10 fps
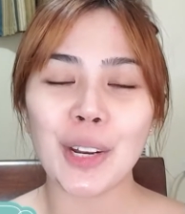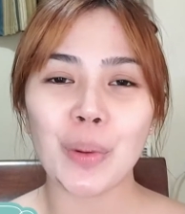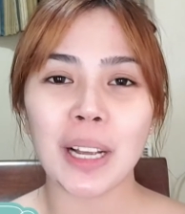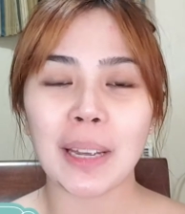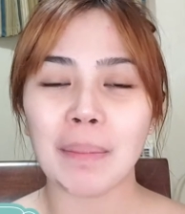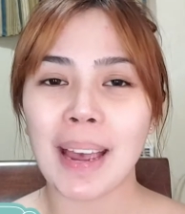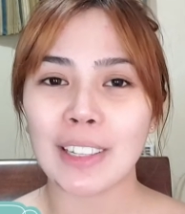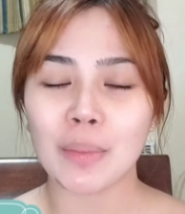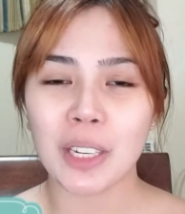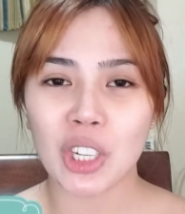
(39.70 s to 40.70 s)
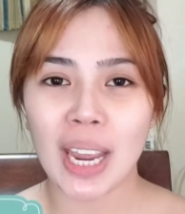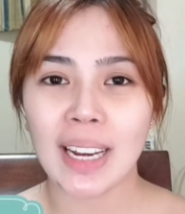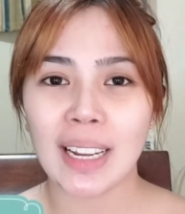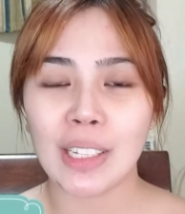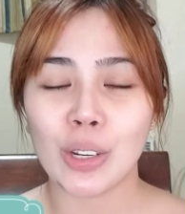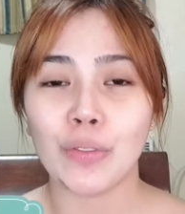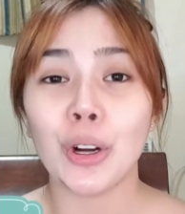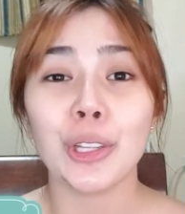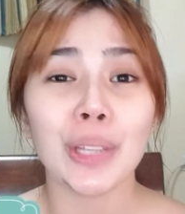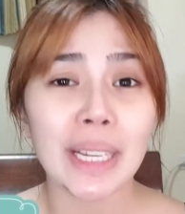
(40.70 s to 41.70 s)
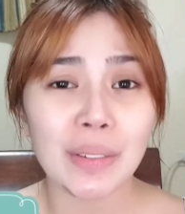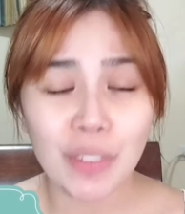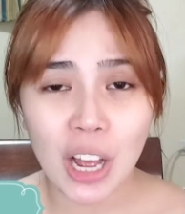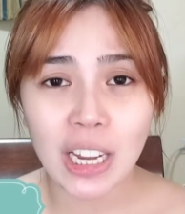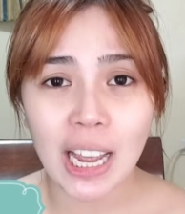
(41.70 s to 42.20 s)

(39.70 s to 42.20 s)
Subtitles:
Welcome back to my channel. So for today's vlog,